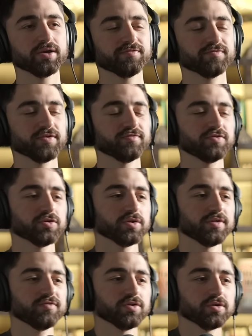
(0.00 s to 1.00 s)
if if you're
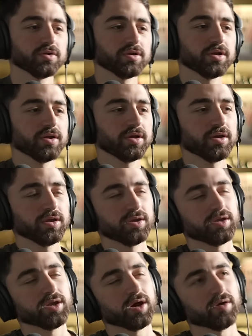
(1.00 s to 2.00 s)
if you're
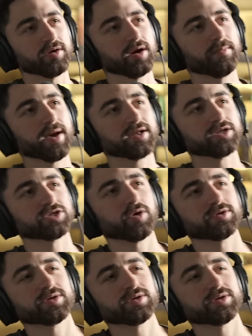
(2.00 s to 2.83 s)
you know, imagine, so